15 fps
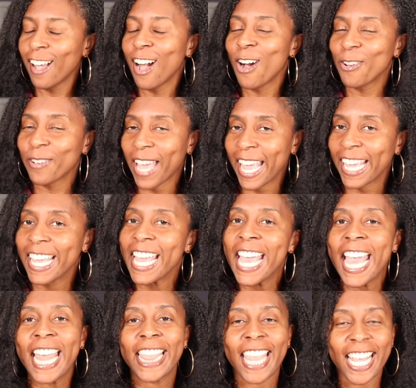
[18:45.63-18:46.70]
Okay,
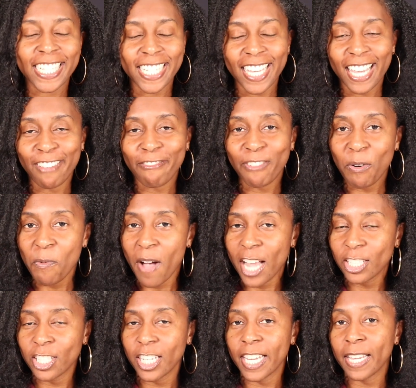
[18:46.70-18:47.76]
thanks again for
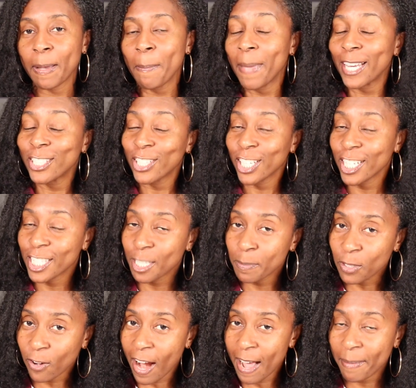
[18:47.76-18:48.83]
watching. Make sure you
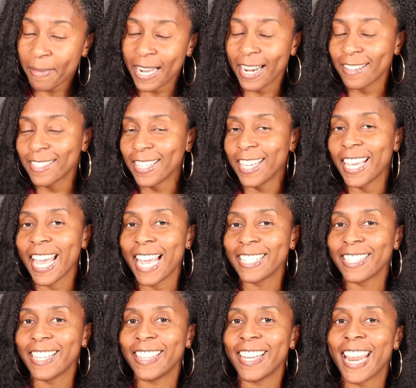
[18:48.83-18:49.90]
subscribe, and I'll see you guys
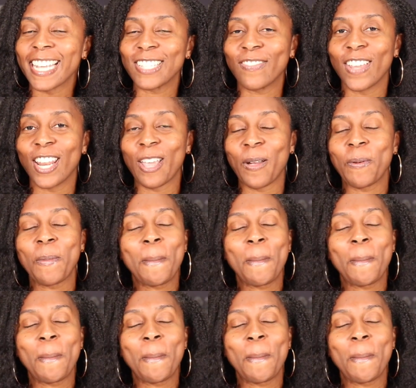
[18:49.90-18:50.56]
in the next video.